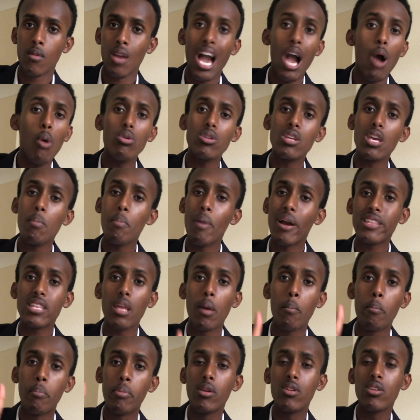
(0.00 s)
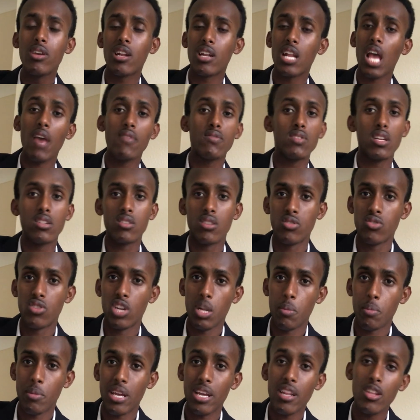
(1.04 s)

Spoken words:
I want to impact 1 billion lives, ladies and gentlemen.